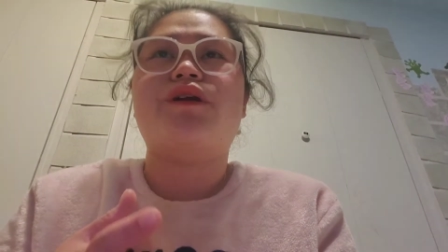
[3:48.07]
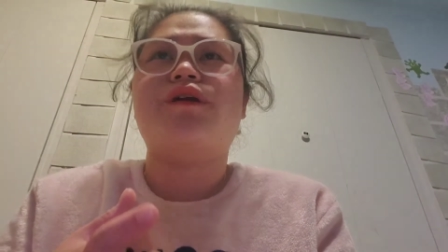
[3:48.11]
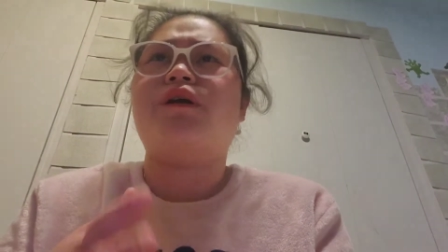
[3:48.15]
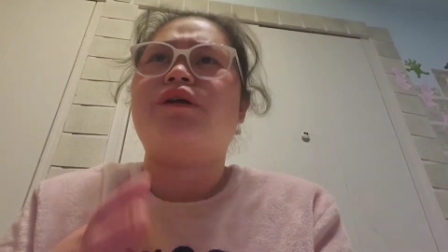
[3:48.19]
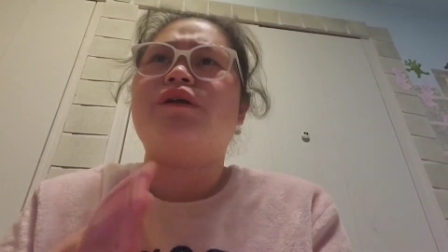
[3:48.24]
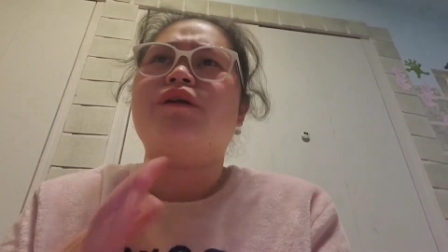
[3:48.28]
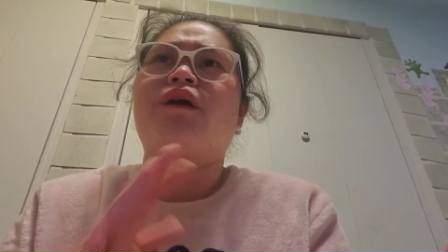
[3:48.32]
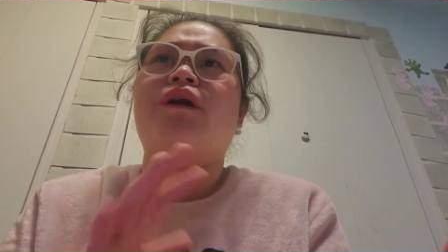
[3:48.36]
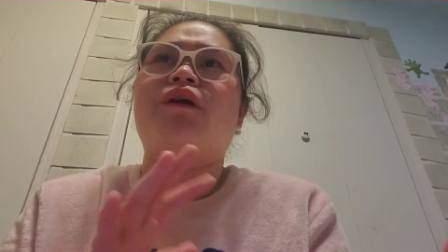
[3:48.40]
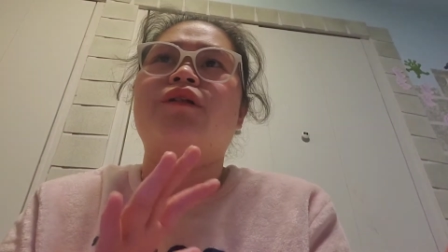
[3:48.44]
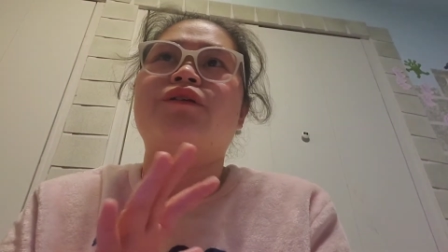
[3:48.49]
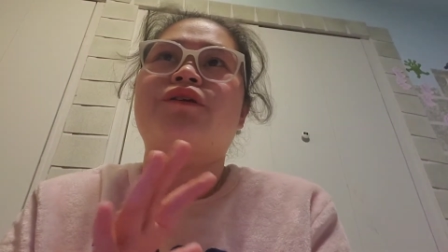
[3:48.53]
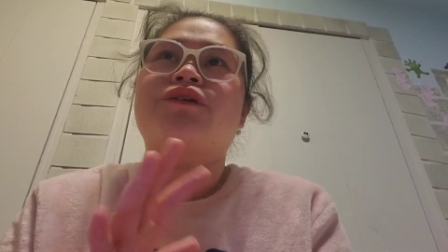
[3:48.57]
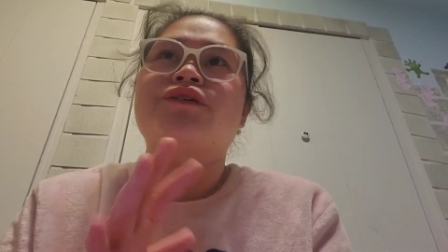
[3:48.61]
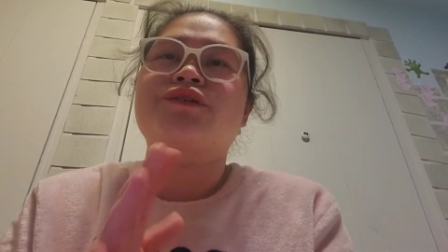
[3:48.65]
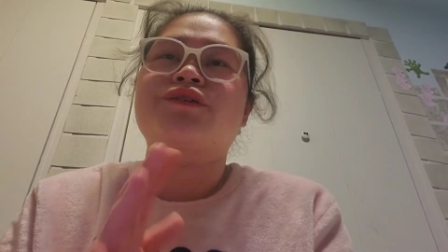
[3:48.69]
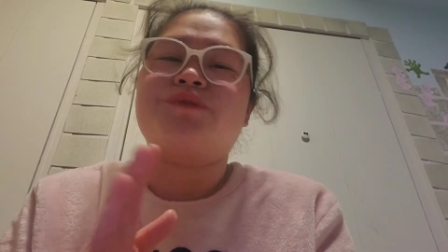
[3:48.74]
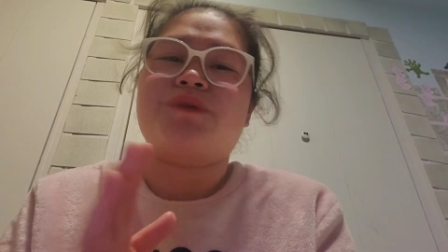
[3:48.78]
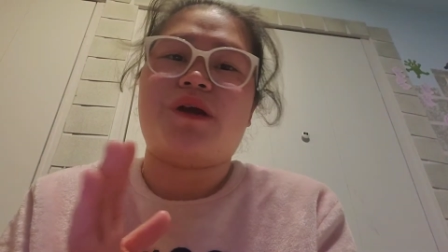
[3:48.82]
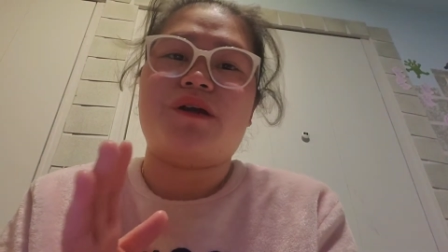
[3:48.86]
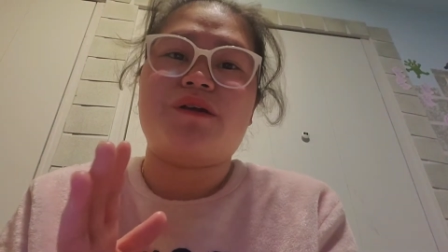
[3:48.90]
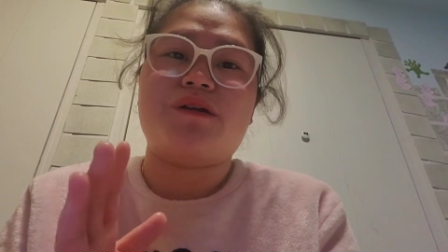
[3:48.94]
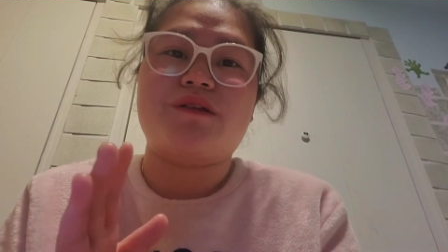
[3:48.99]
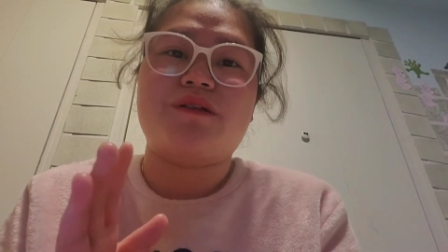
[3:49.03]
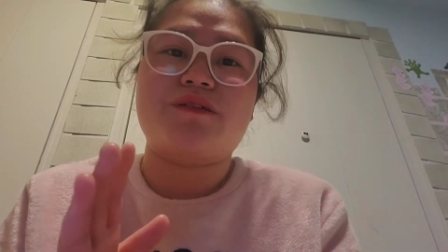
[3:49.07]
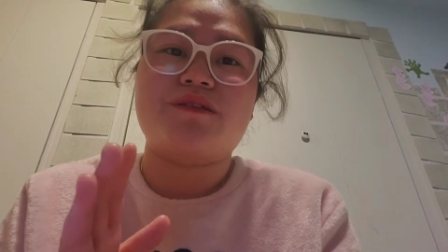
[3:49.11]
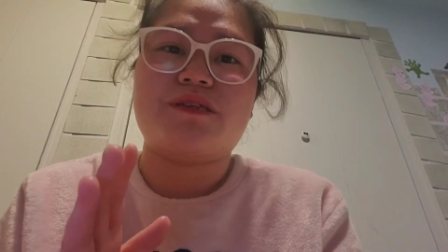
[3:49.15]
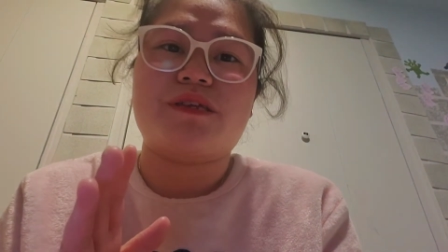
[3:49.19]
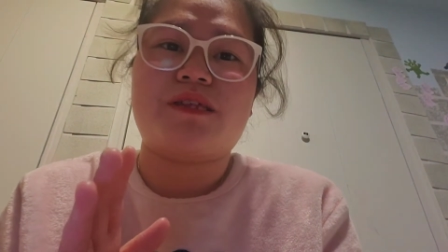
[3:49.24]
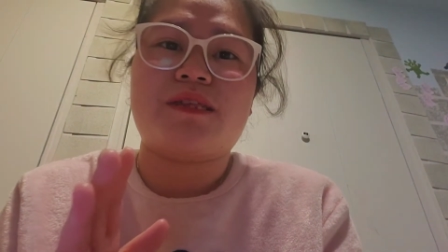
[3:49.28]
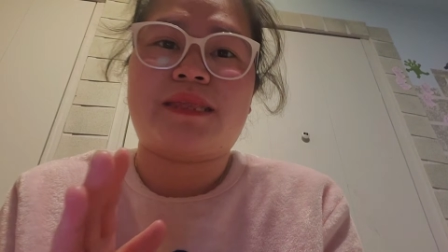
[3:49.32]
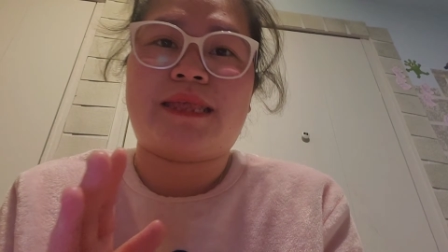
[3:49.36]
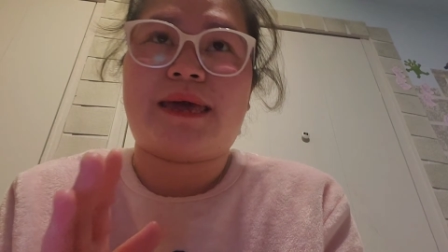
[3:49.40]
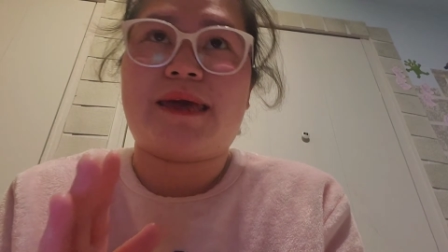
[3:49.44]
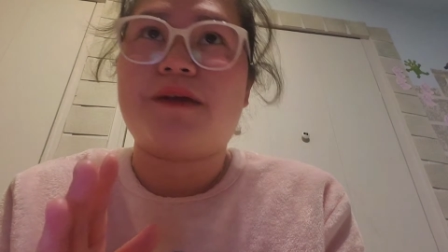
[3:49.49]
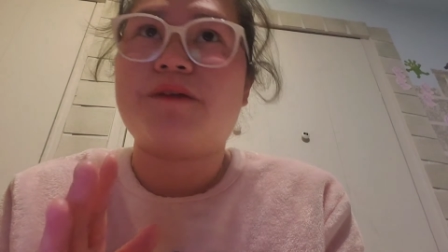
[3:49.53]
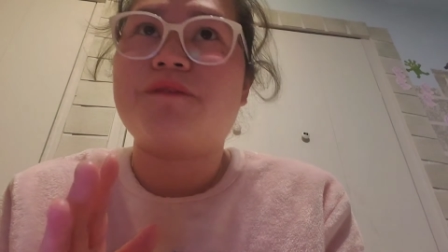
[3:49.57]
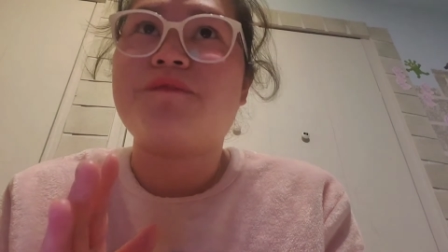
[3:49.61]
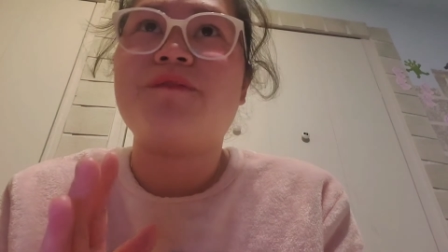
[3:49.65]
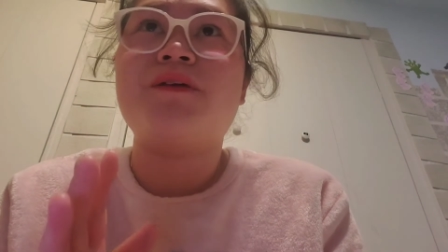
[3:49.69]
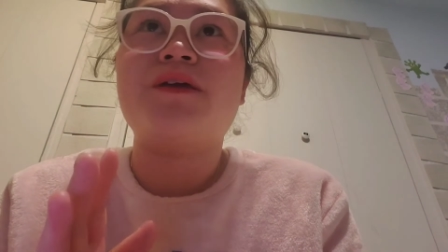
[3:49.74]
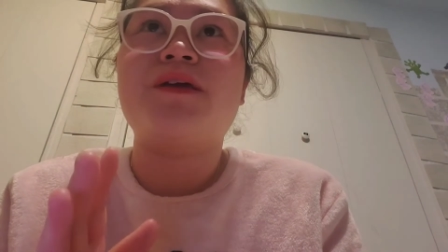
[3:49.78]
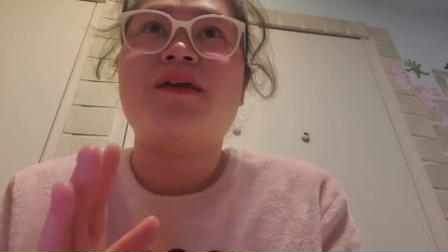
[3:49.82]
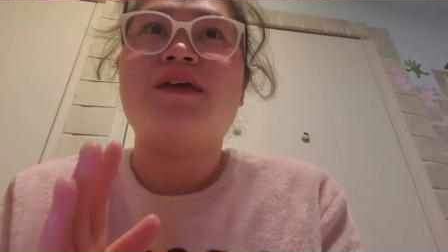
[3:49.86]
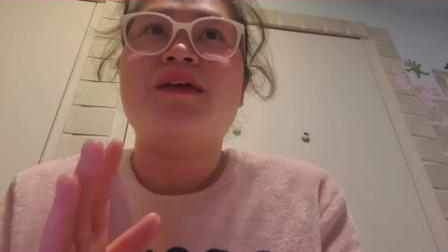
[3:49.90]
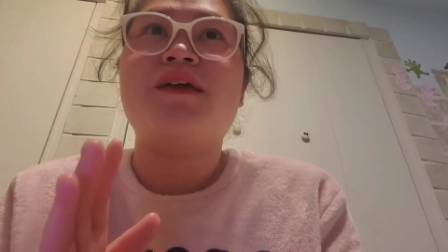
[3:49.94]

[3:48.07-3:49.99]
or all your struggles in life